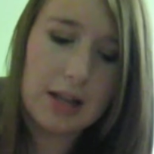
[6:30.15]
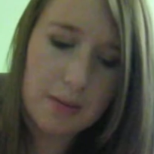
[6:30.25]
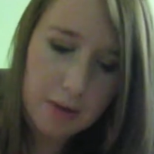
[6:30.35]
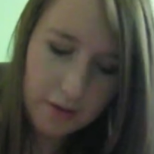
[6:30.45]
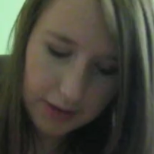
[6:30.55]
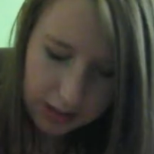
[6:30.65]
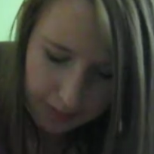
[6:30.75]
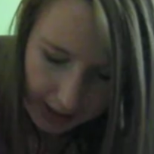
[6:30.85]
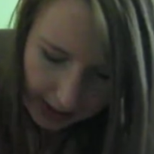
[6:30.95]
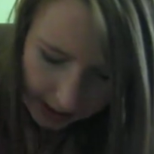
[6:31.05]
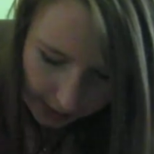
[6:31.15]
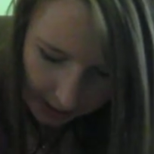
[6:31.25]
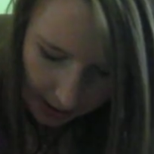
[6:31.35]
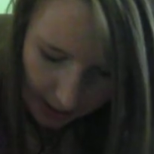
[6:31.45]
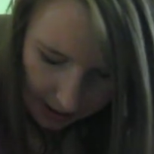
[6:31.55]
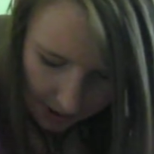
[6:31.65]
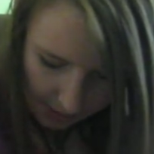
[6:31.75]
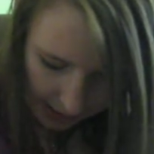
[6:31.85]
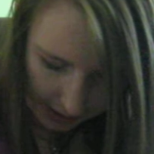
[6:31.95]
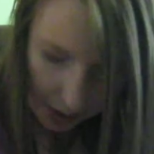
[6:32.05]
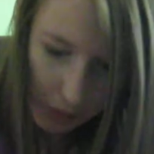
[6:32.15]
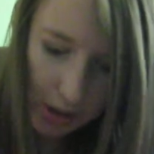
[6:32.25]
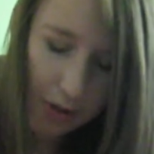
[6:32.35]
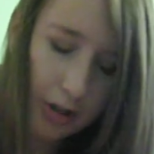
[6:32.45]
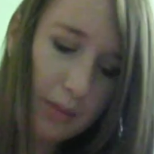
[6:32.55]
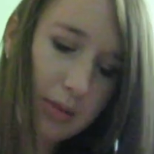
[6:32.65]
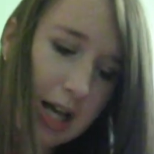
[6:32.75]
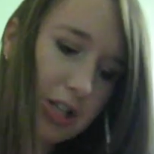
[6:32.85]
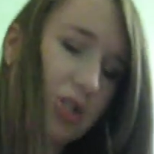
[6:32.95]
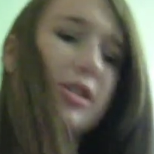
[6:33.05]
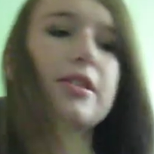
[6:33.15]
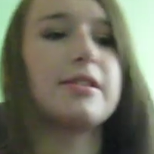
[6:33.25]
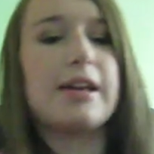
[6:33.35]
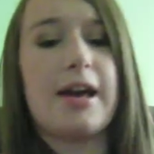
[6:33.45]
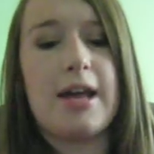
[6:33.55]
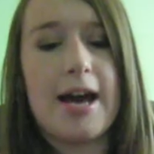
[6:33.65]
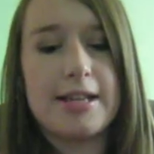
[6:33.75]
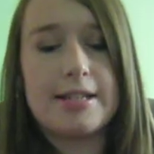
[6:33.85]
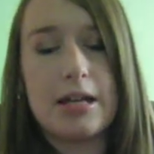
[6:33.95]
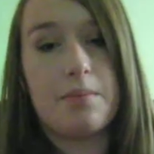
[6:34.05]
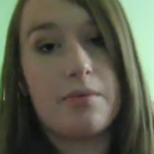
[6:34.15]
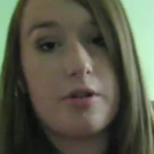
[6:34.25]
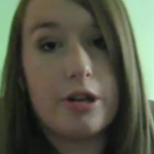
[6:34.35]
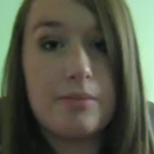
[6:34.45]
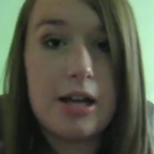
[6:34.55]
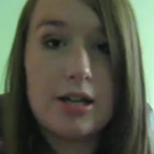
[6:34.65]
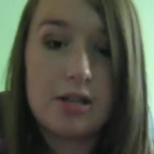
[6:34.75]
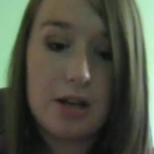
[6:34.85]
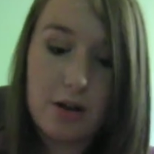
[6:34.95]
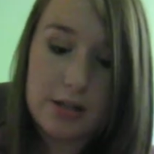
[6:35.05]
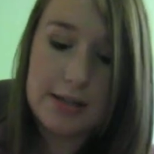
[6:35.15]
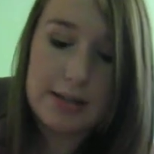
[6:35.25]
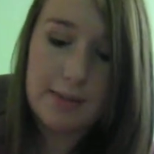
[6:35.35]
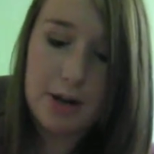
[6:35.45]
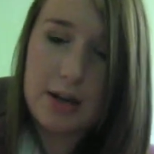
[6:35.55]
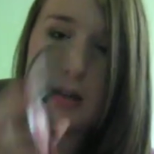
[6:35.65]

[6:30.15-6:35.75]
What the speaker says: the perfect pink color. Taking one cream blush, just because I kind of have to take a cream blush, you know, because it's summer.